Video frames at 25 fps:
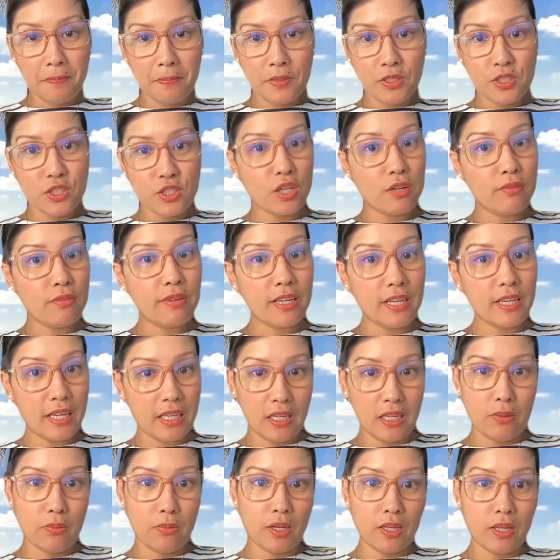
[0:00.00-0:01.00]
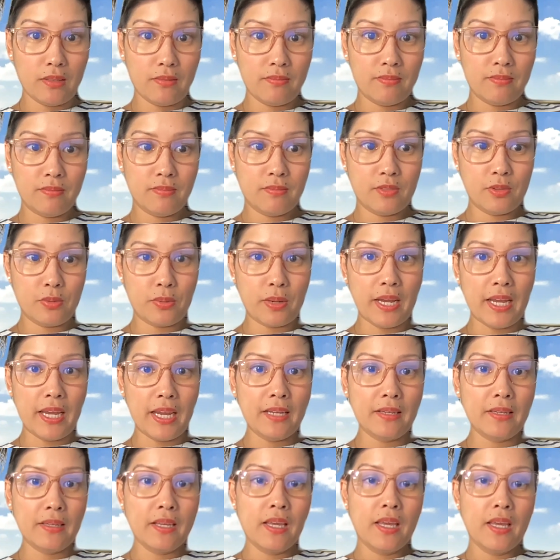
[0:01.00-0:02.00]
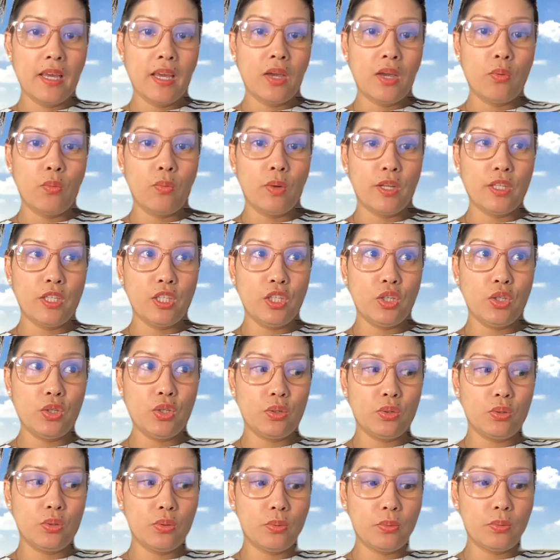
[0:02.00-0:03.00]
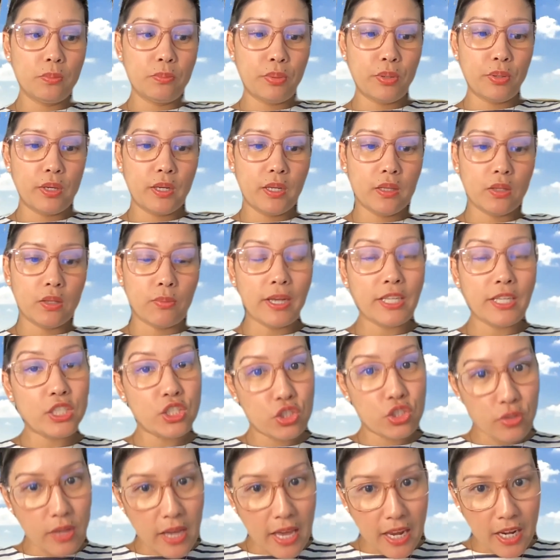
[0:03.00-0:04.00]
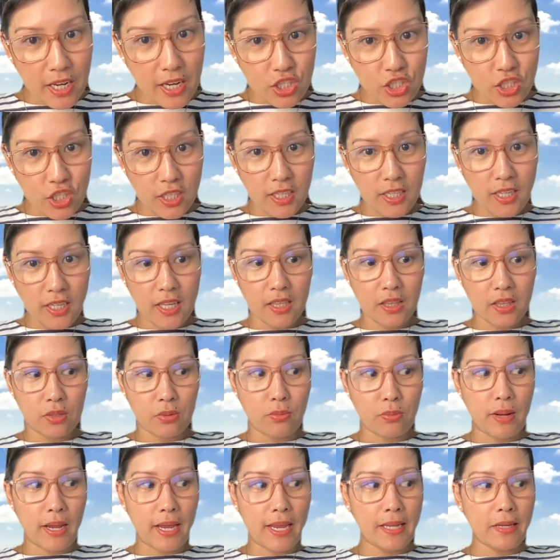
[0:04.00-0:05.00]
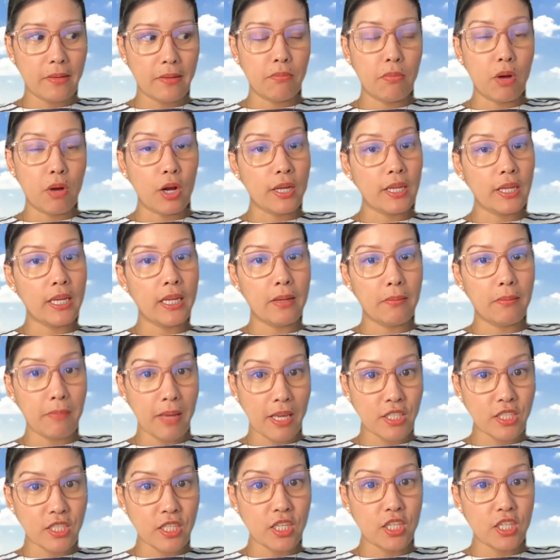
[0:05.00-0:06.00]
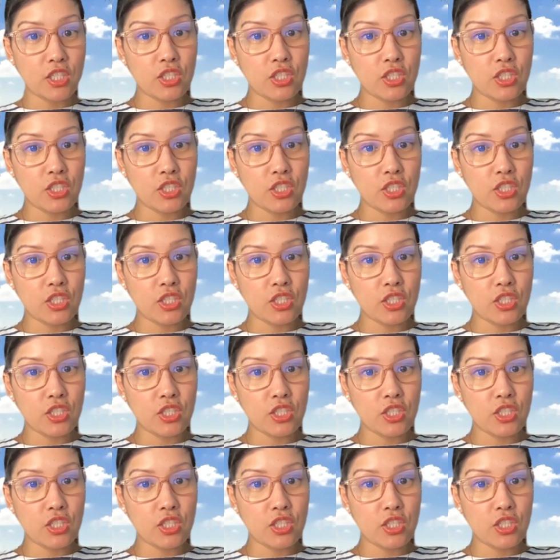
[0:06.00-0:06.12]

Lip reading: serving anyone, right? And when you put in the right strategy and the right marketing message